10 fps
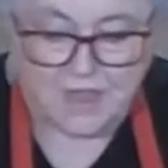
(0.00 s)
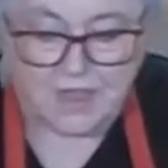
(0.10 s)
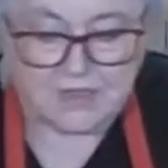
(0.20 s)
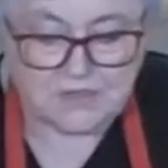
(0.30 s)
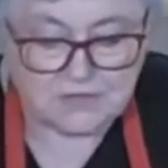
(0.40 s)

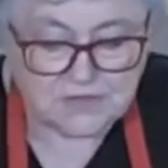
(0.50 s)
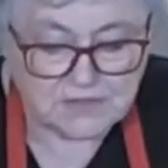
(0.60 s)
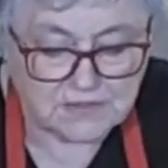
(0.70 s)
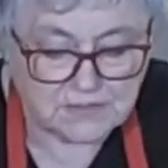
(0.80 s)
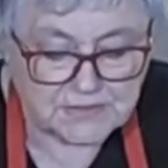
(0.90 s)
and you'll
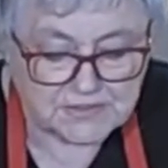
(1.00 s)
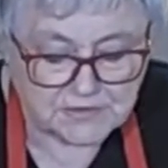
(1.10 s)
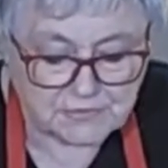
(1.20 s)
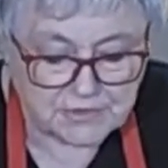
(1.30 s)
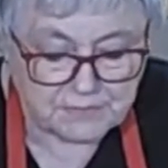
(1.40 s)
cut them into
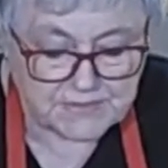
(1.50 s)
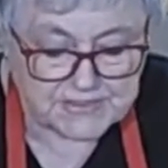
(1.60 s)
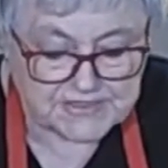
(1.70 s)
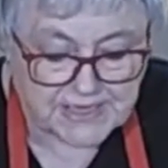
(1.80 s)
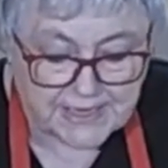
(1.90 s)
great big
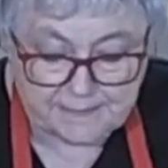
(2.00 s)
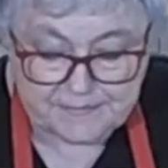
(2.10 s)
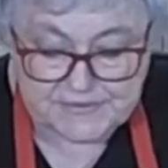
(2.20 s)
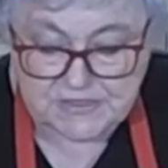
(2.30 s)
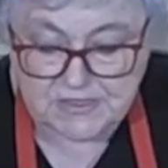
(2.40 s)

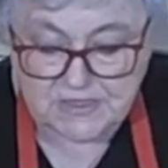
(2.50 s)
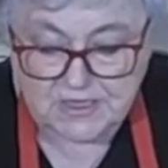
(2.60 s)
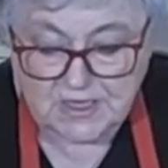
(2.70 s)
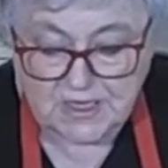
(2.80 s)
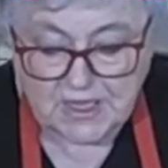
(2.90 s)
slabs."
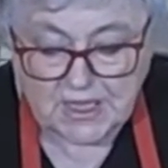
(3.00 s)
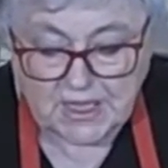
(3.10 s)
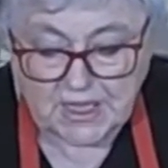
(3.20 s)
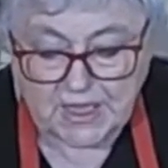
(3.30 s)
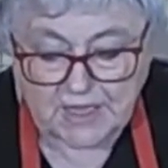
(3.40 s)

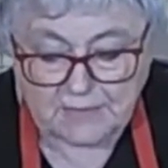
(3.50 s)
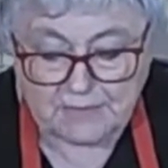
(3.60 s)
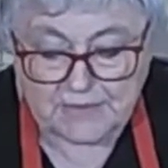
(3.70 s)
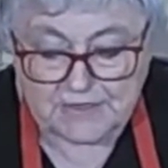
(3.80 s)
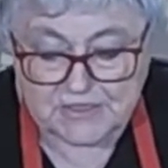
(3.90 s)
And
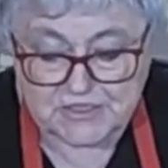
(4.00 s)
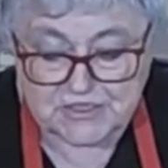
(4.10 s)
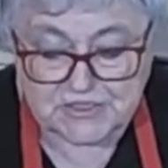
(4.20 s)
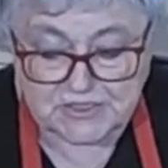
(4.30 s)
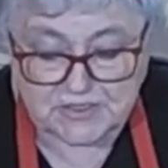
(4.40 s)
because she
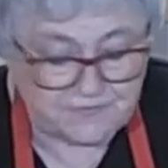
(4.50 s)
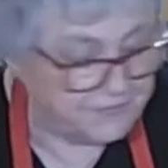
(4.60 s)
said, if